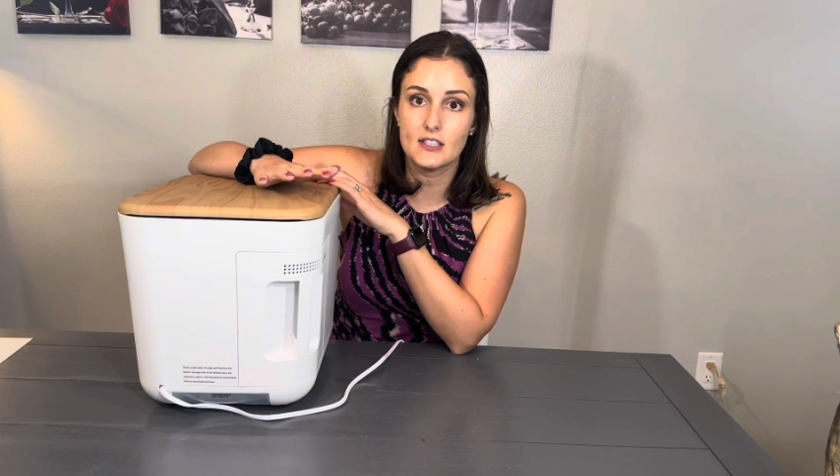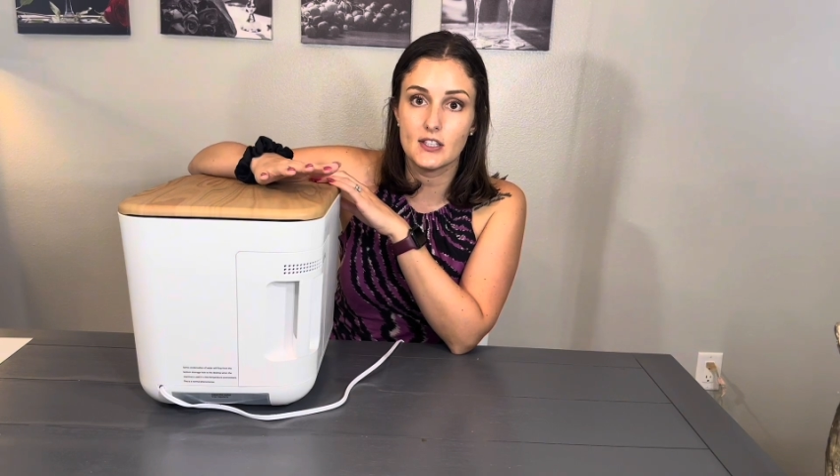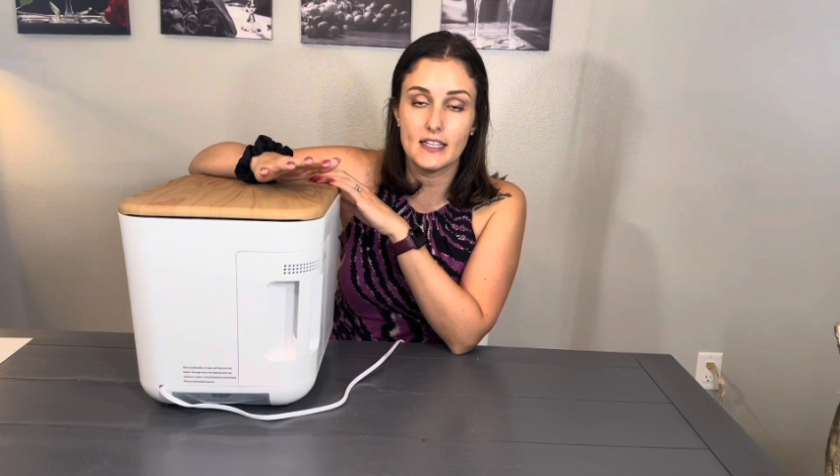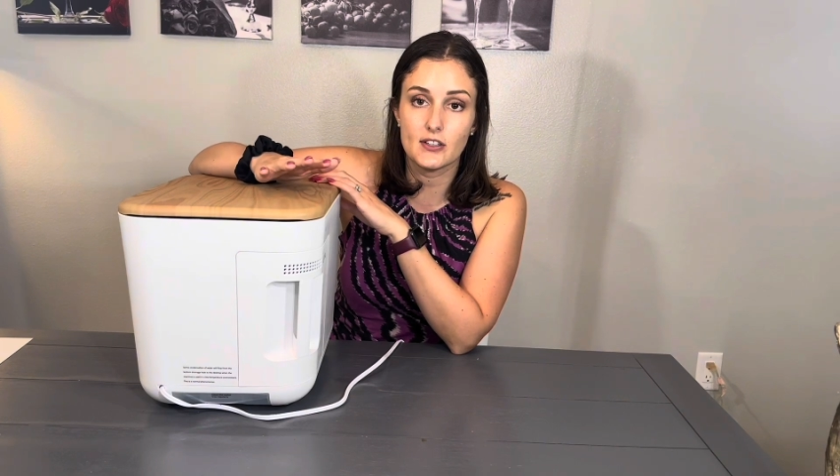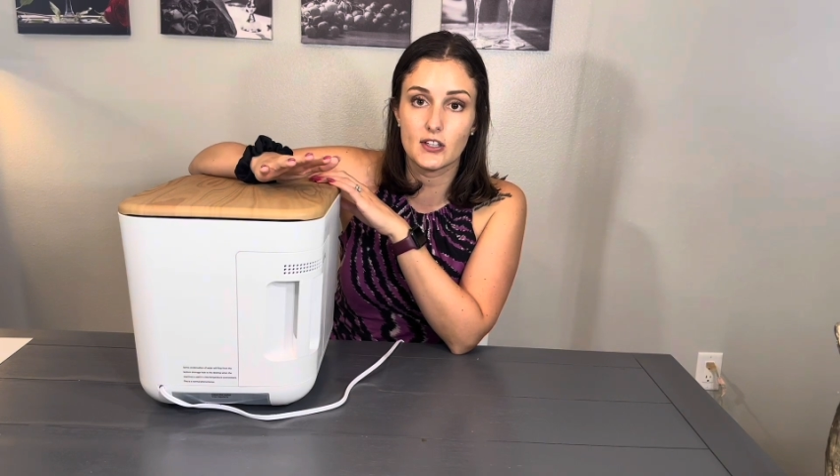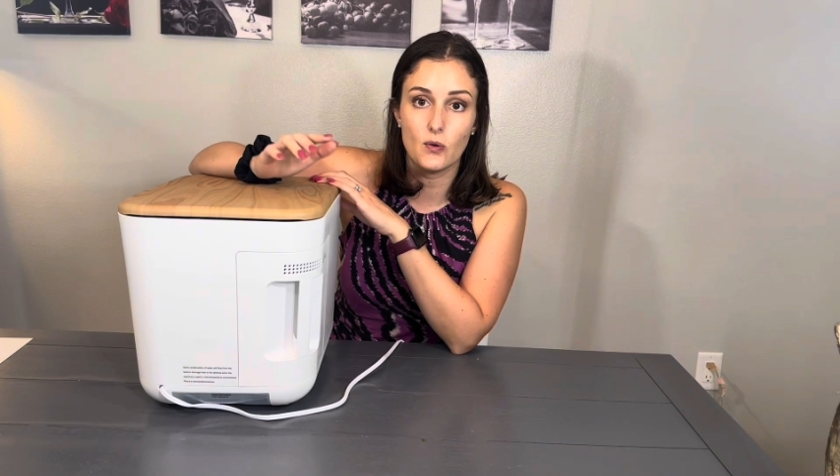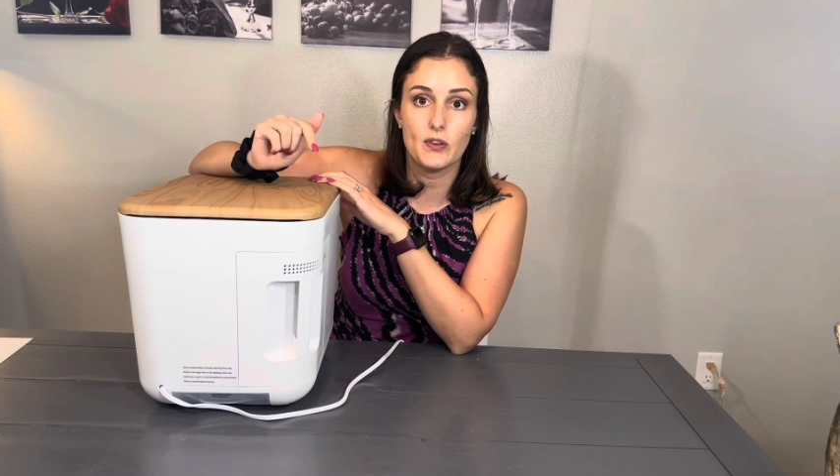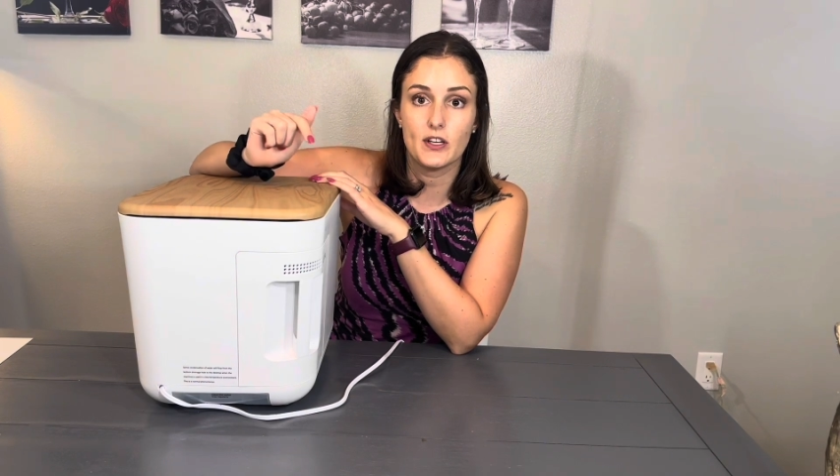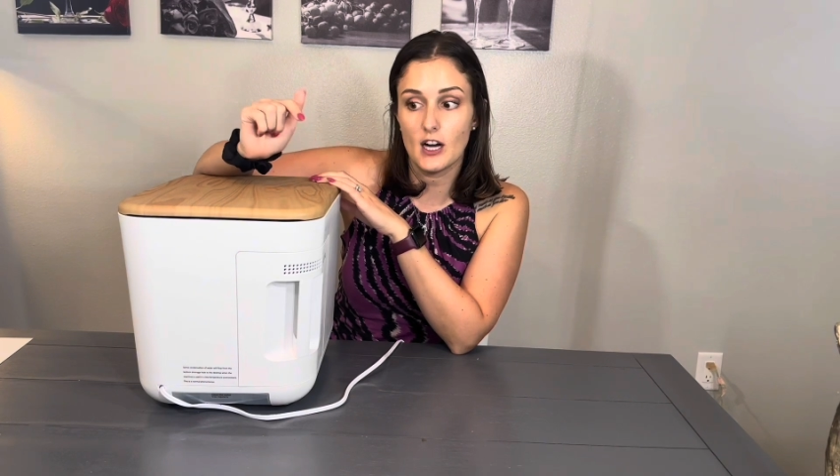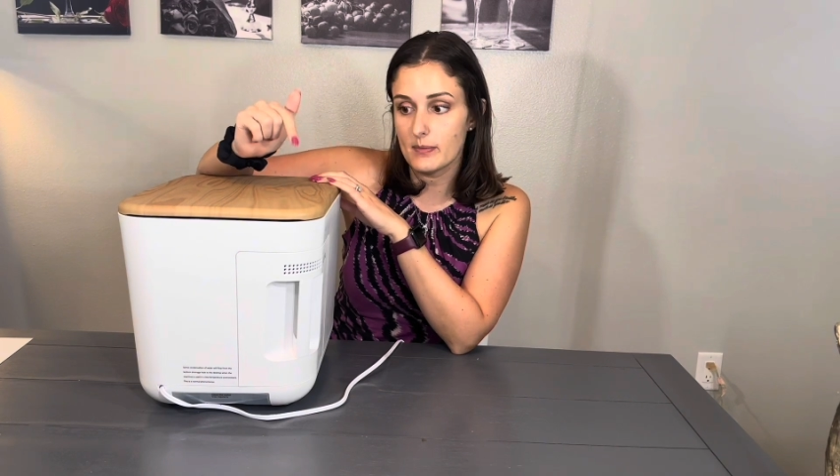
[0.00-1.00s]
either go in the
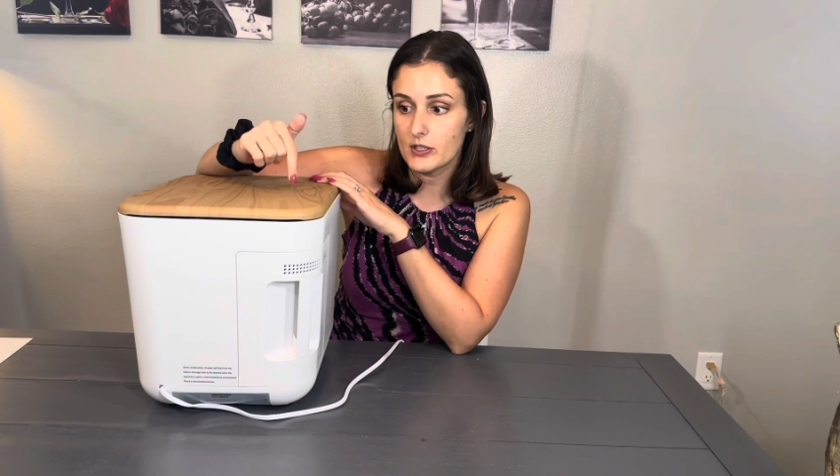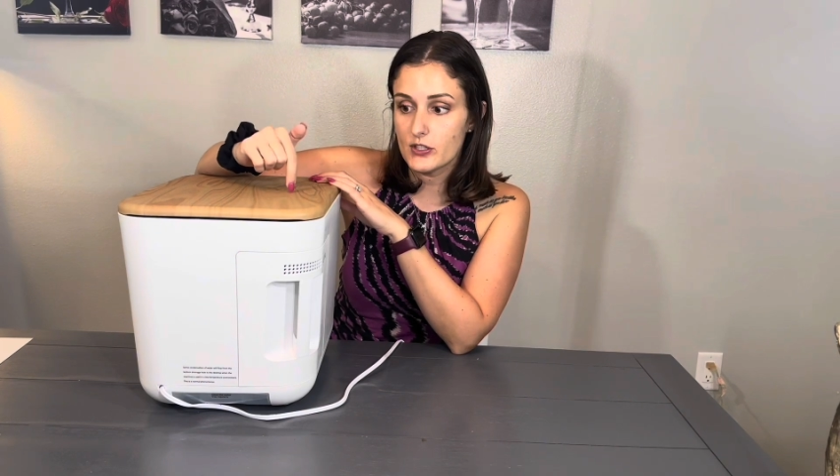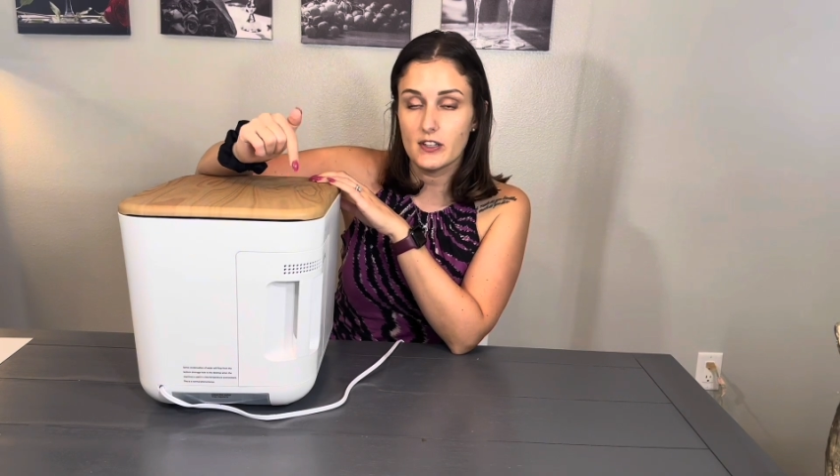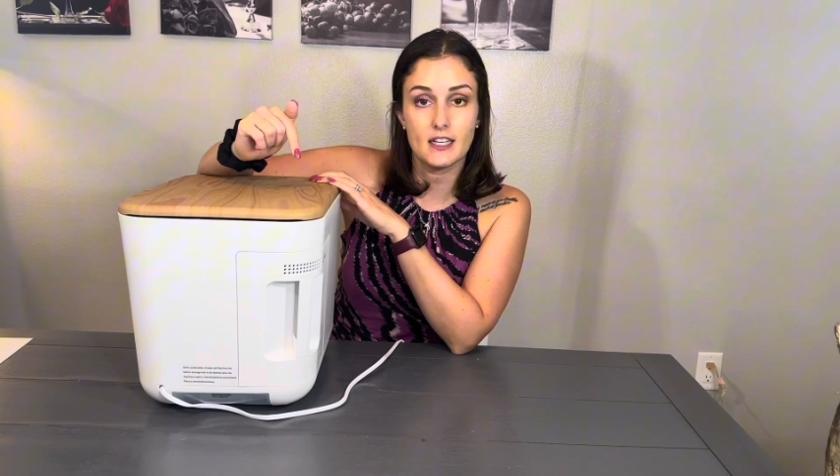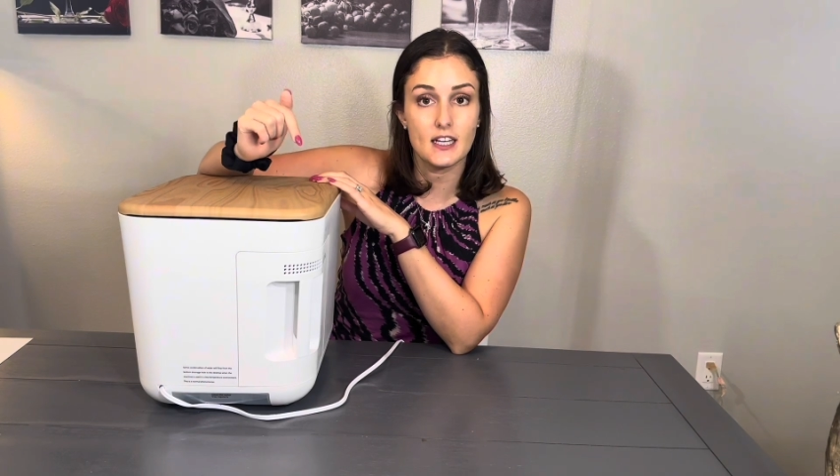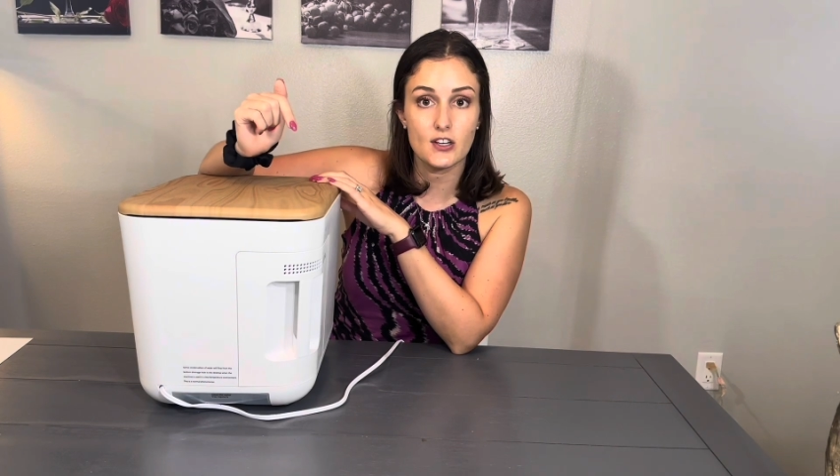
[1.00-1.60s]
garbage or in here.